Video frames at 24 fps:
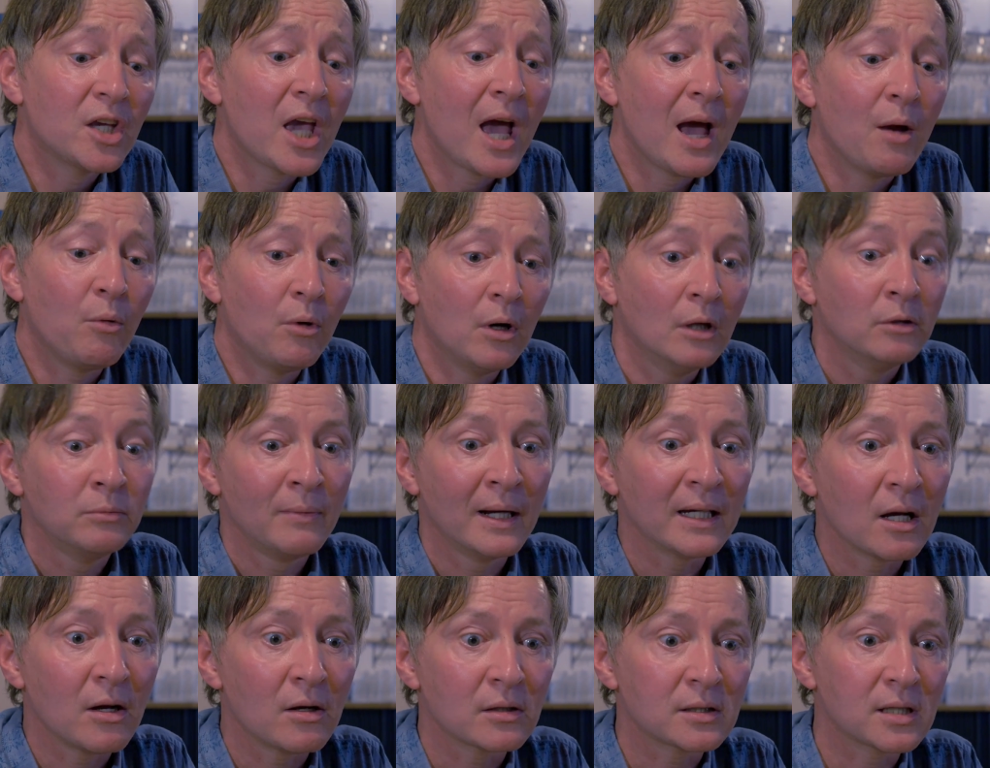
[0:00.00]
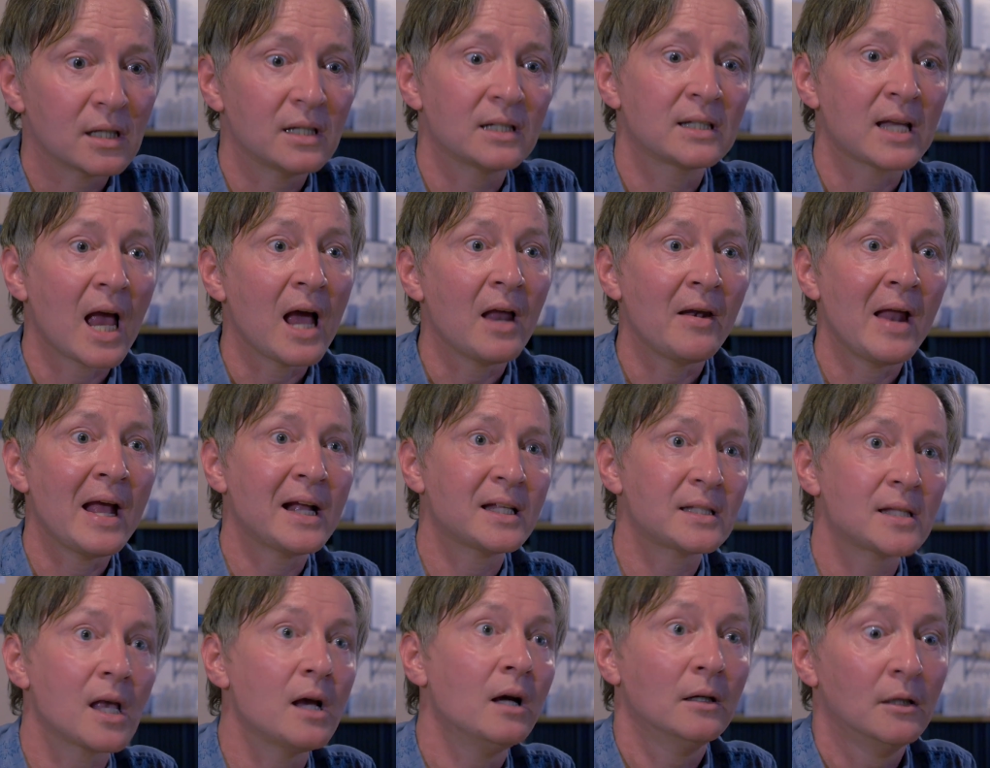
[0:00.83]
go oh my god a
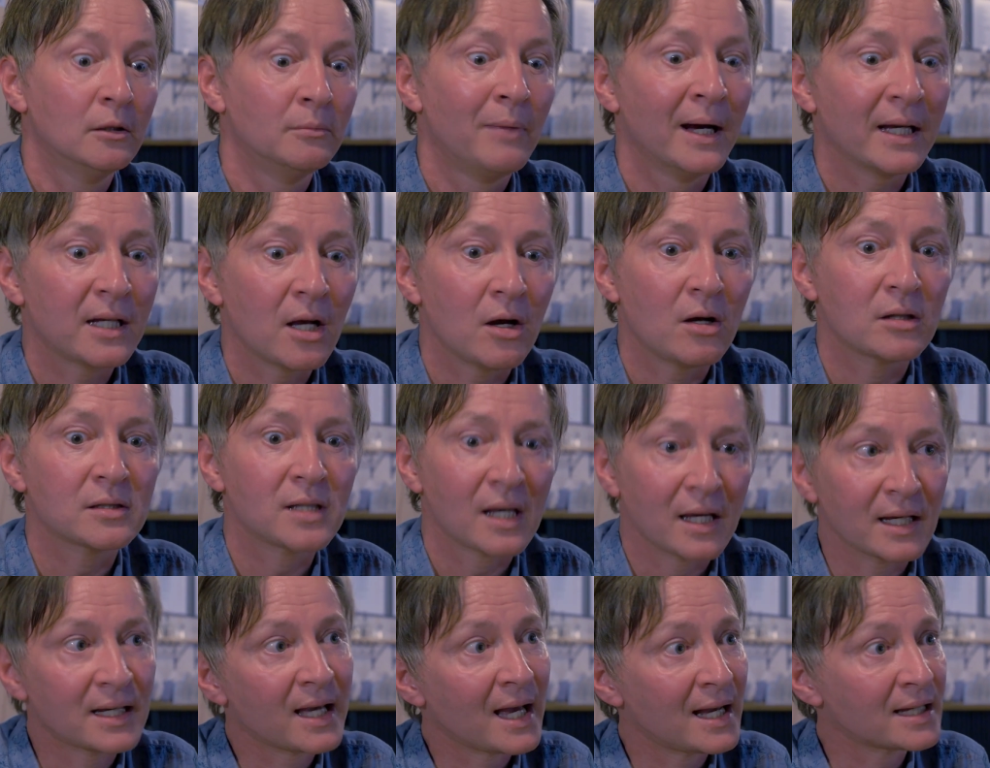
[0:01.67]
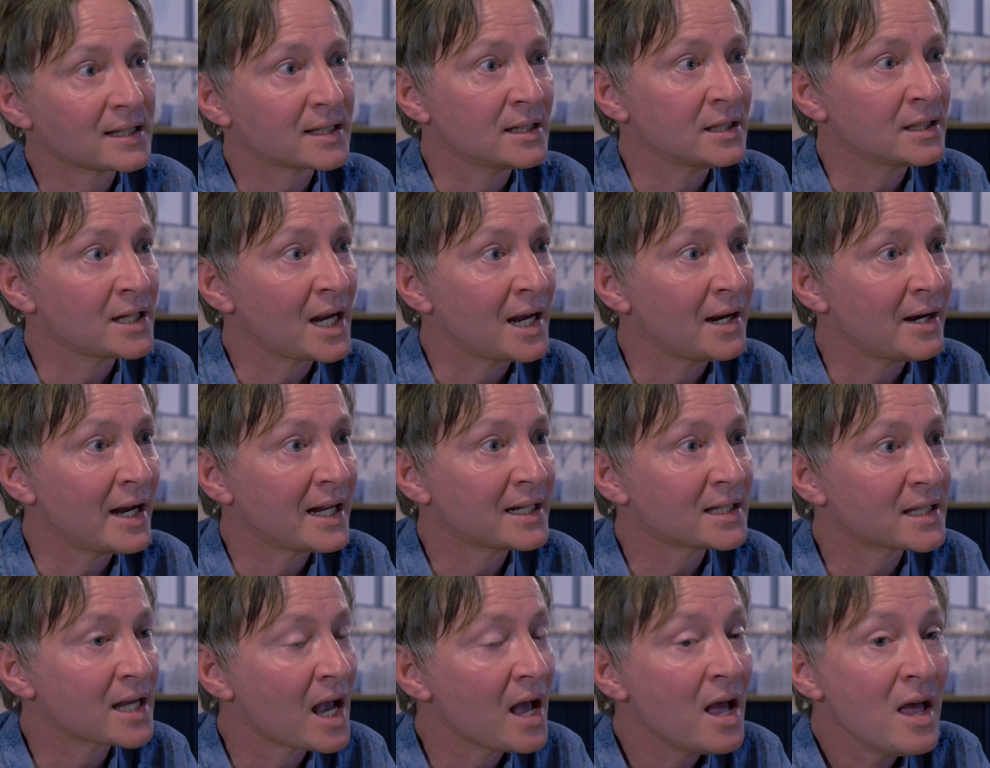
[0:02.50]
director oh my god a casting
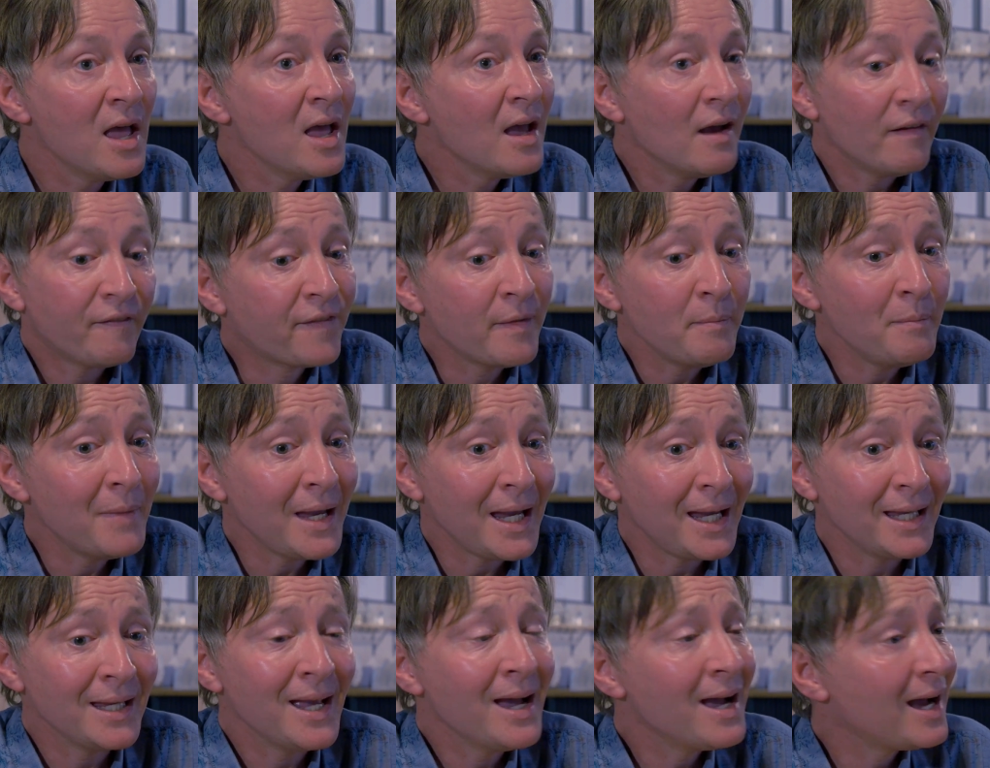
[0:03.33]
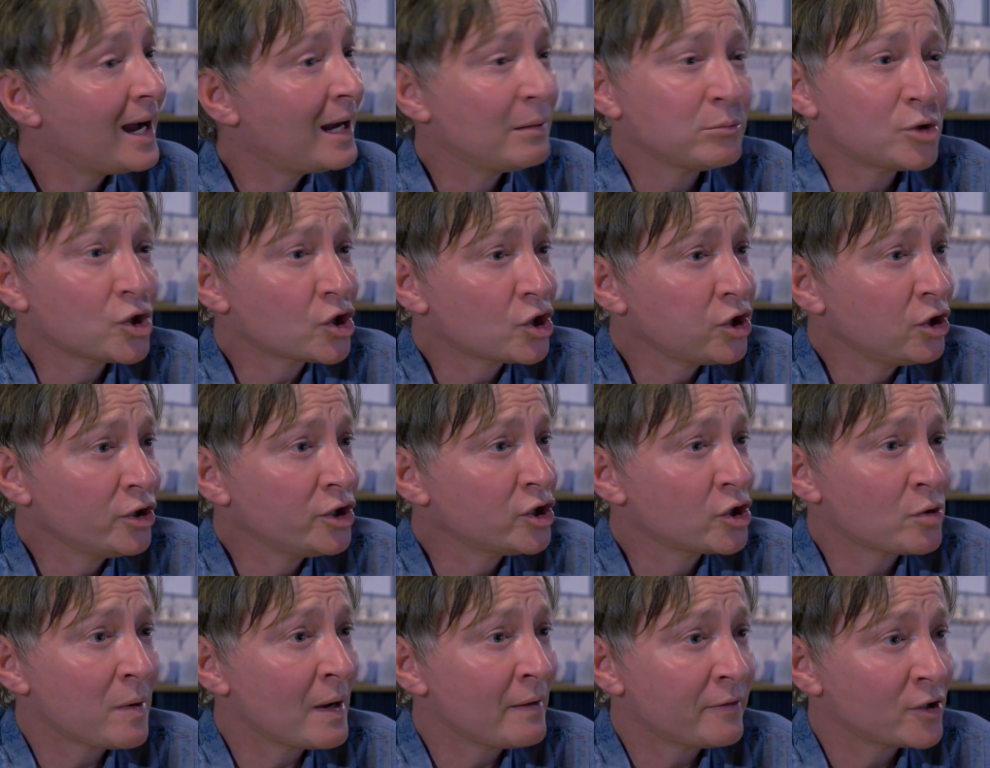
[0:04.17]
director for me I'm just
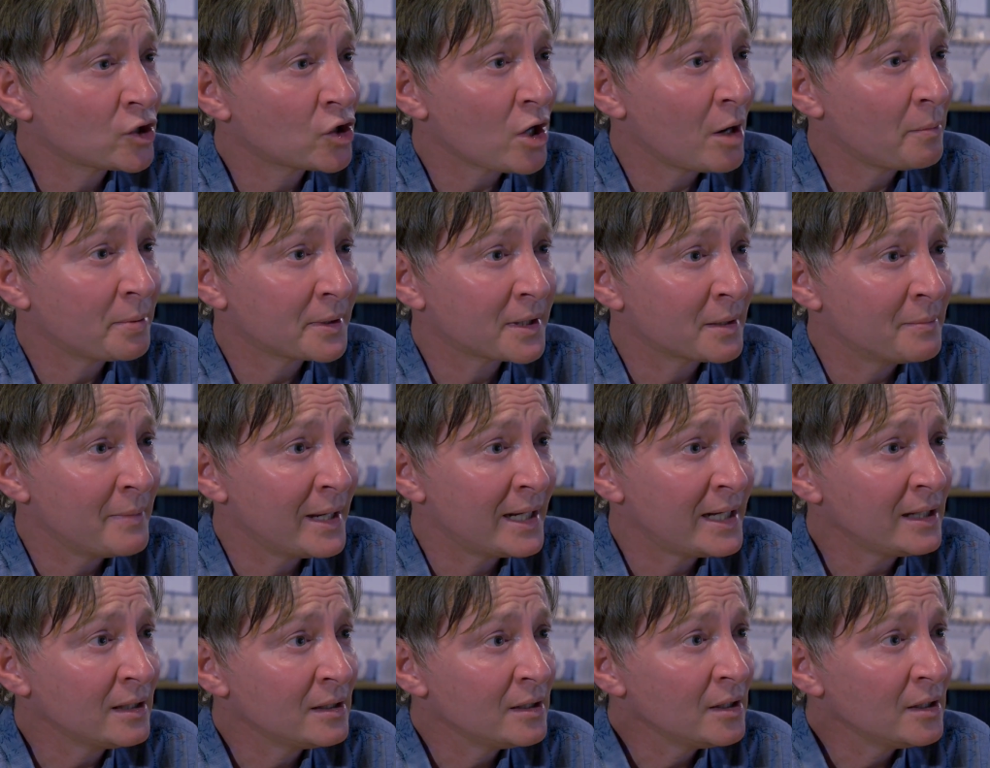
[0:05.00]
lucky to have a job at the minute